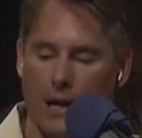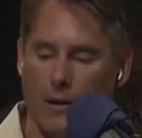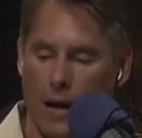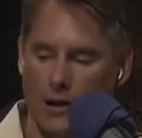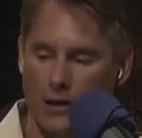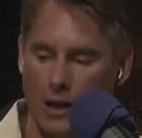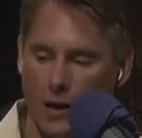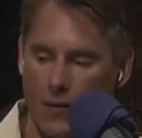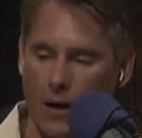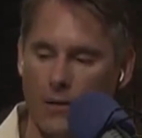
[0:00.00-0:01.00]
You can actually
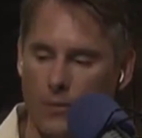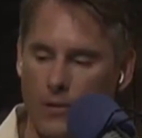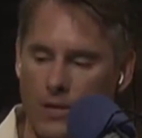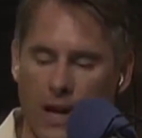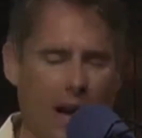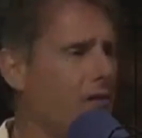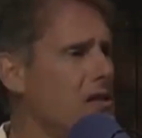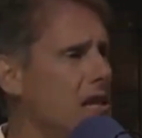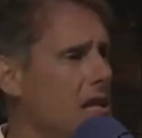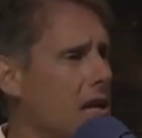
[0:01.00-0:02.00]
get it right through the site. How long
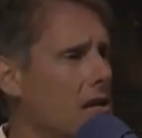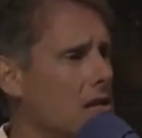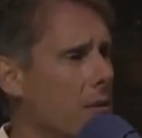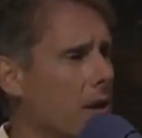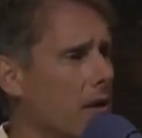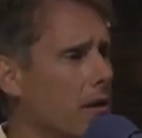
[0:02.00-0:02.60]
does it take to get something?